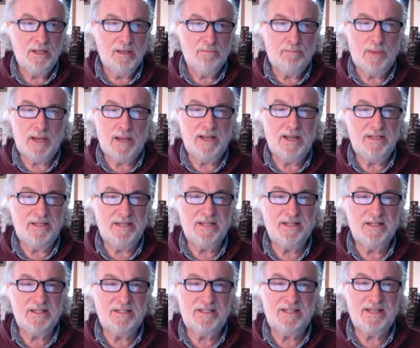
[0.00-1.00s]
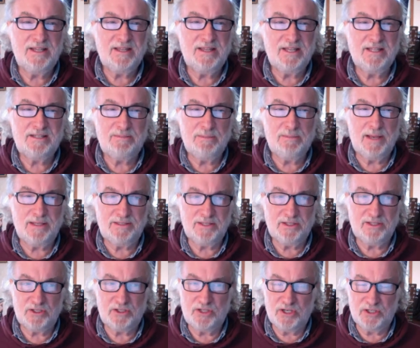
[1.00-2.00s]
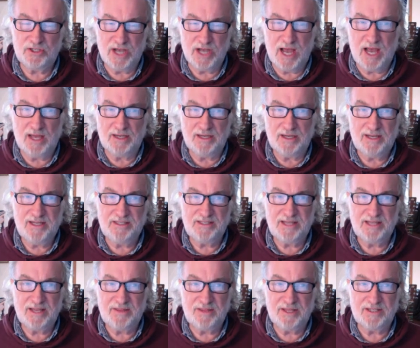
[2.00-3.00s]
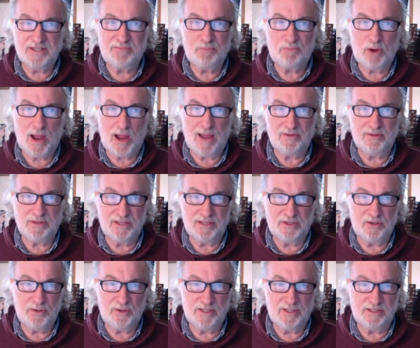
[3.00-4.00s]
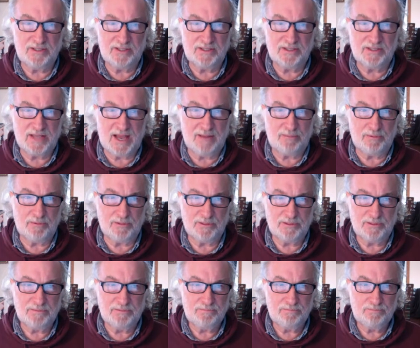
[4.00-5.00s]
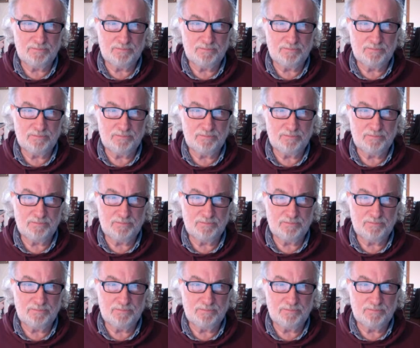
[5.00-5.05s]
But he didn't send this message to John. He said this privately to his disciples.